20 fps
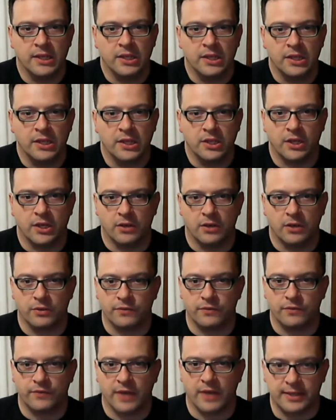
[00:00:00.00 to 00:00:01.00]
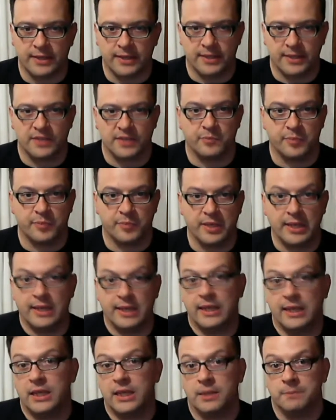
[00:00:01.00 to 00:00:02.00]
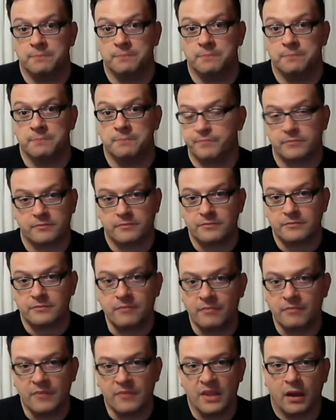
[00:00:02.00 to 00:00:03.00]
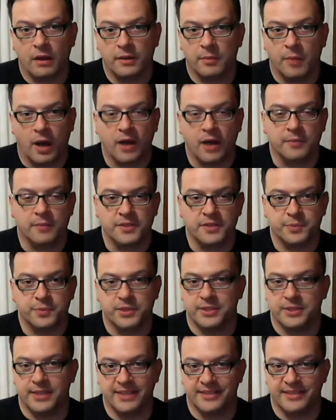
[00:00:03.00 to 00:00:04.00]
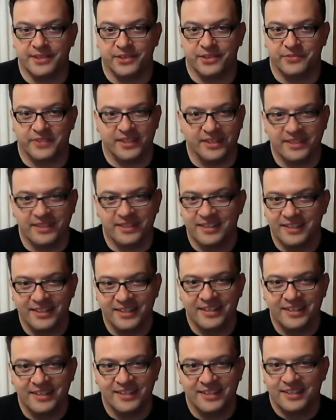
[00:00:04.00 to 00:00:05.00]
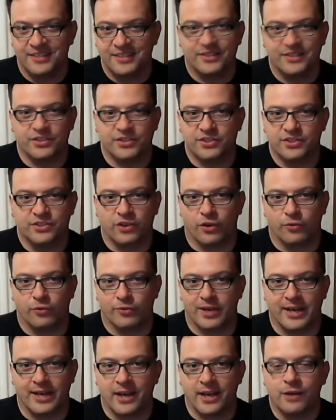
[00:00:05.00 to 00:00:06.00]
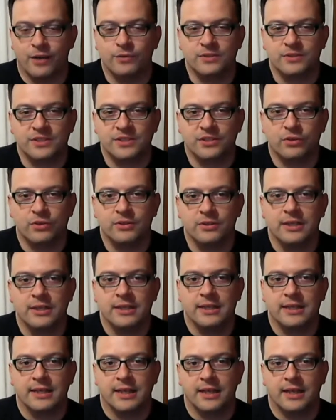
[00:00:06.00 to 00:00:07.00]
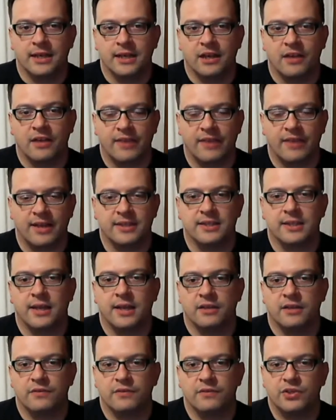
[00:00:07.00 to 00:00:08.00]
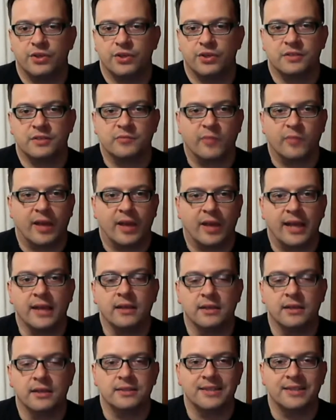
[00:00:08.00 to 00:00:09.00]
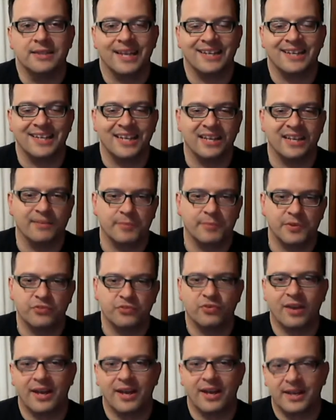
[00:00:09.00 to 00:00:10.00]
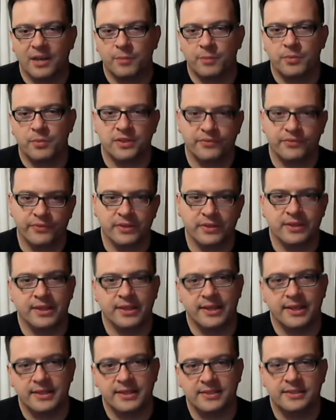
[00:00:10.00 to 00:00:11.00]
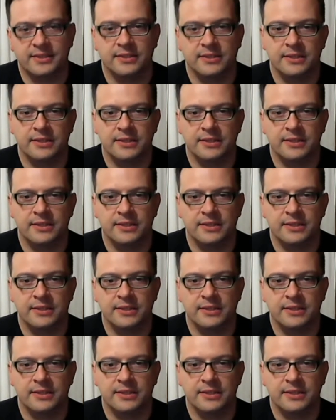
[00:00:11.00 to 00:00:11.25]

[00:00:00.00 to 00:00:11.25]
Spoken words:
you know, you've got this B on the bottom, and it's pretty sensitive to just start ringing out. So I've had to kind of adjust my technique. I've been trying a couple different things